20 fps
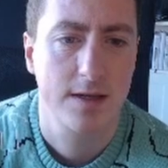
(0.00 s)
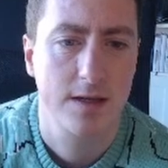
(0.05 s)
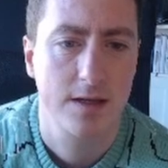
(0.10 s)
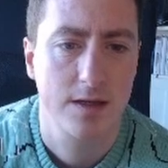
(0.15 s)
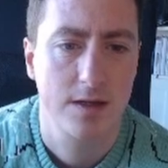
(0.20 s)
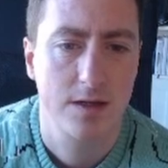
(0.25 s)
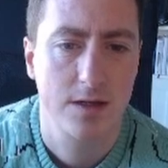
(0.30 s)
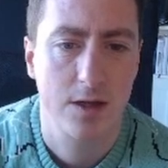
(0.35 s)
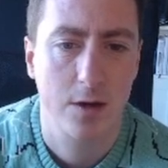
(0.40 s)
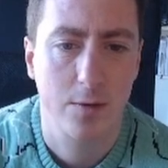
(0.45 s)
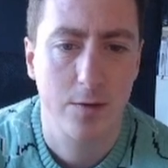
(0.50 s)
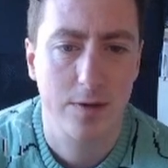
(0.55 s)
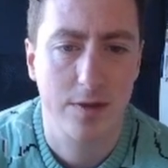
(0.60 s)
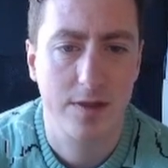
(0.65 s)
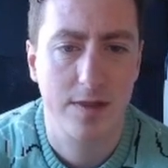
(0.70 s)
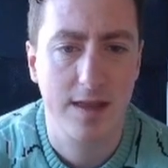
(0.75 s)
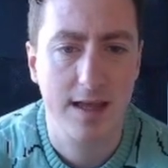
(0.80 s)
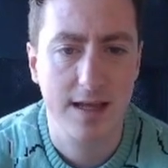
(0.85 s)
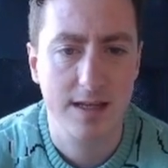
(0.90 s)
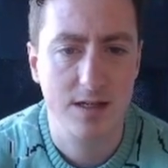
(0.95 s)
So
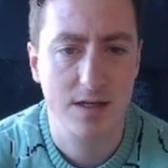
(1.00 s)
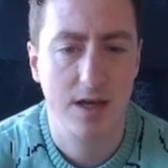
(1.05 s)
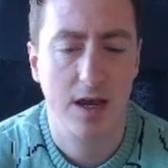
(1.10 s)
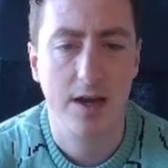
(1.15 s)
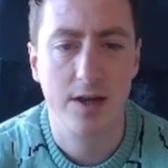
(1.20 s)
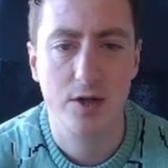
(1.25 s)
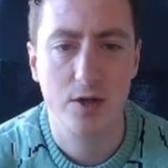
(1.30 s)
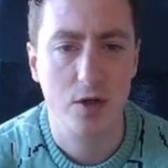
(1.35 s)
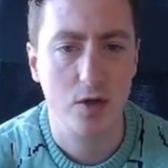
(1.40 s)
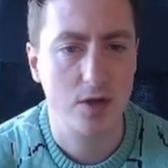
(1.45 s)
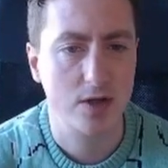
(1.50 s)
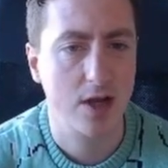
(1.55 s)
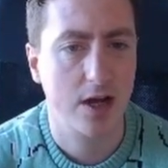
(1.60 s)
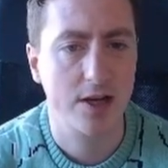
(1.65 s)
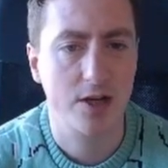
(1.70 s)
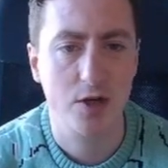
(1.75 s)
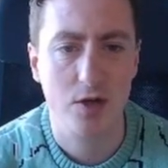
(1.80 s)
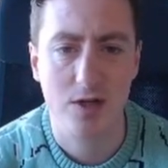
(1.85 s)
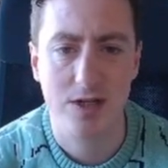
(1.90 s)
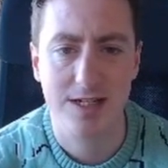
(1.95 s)
this, I
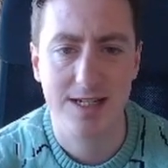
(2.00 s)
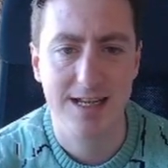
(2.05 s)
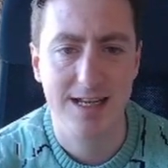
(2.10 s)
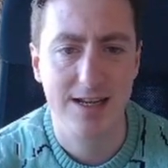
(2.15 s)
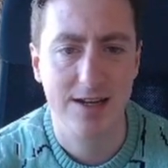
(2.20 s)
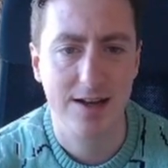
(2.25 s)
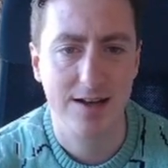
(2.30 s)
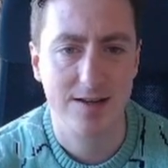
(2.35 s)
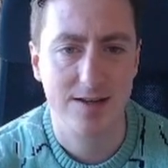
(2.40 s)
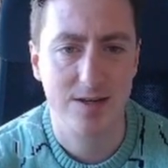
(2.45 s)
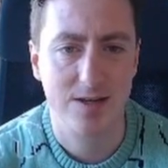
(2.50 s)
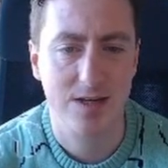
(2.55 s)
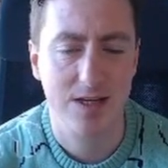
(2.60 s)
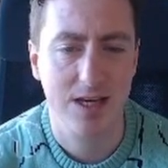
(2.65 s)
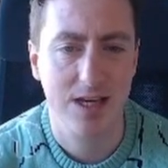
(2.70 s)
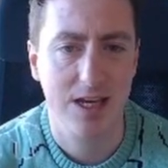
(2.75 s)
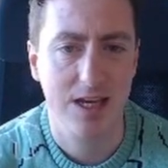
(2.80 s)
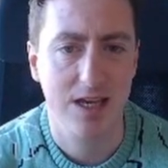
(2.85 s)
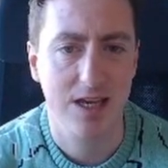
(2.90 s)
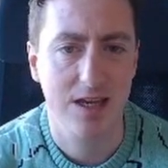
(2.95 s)
just did not
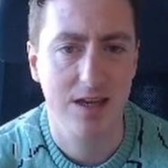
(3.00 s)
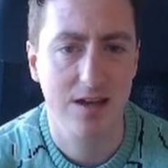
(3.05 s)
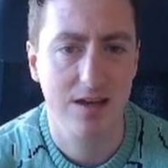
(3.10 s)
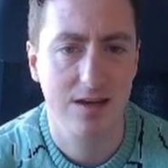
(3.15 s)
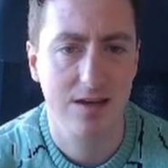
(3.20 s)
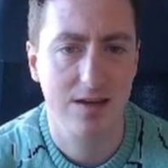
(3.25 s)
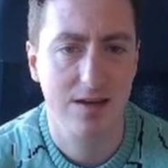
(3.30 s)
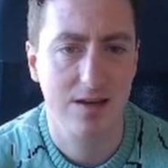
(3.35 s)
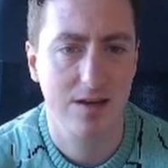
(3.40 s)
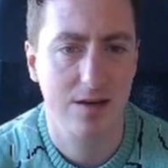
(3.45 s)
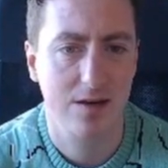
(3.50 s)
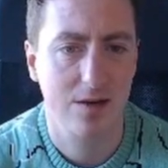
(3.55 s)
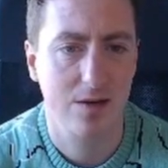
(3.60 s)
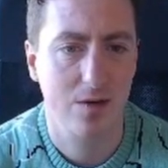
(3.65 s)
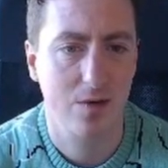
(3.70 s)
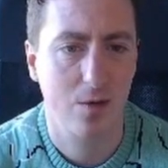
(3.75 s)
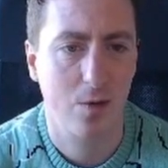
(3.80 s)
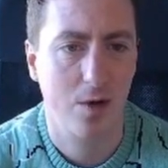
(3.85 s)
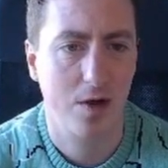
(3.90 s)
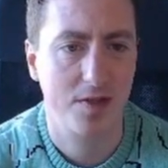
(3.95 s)
see
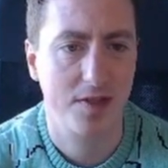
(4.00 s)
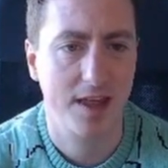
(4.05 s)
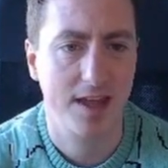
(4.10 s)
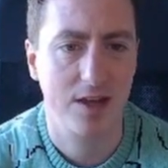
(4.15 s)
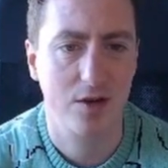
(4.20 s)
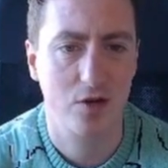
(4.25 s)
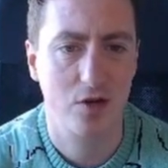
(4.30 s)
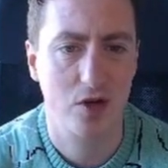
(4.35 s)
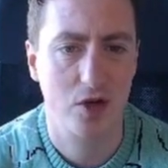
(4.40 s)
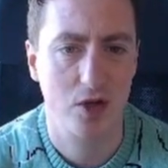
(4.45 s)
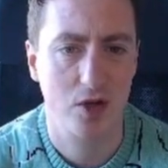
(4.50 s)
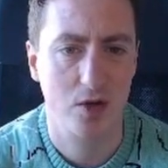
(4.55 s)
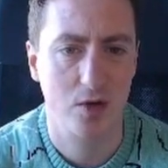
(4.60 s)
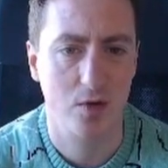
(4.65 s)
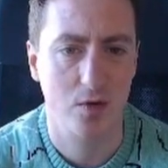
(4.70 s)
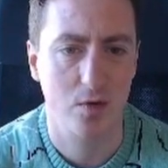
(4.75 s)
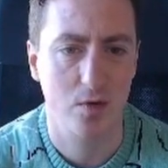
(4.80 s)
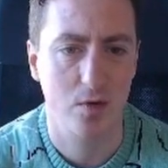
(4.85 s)
what they could do